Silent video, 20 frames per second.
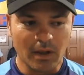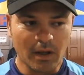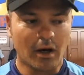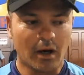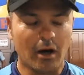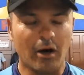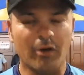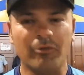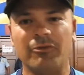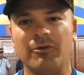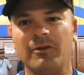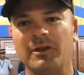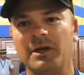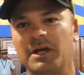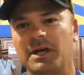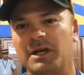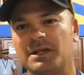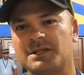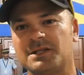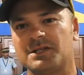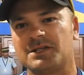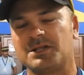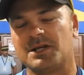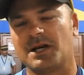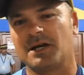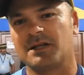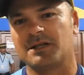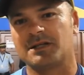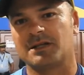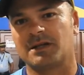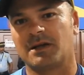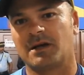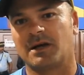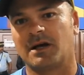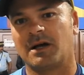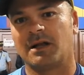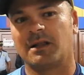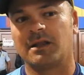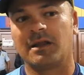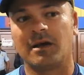Hopefully he gets his chance in
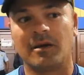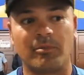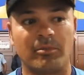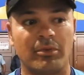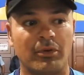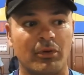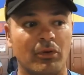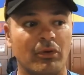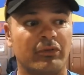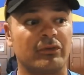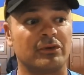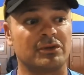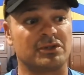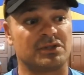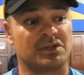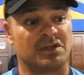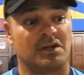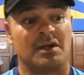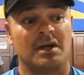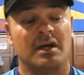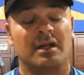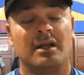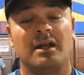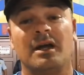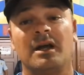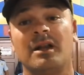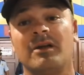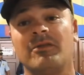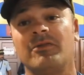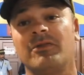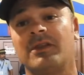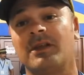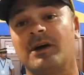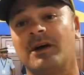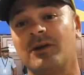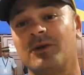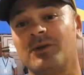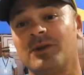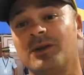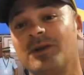Calcutta. But of course, at the end of the
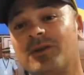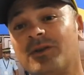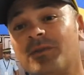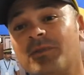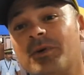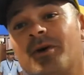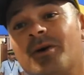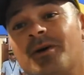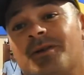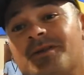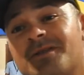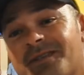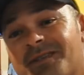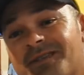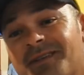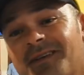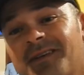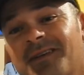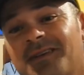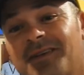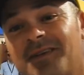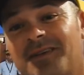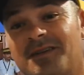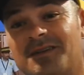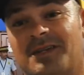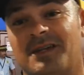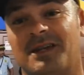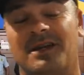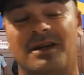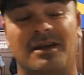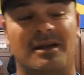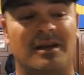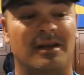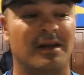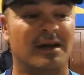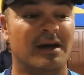day, you need to be consistent in Test cricket.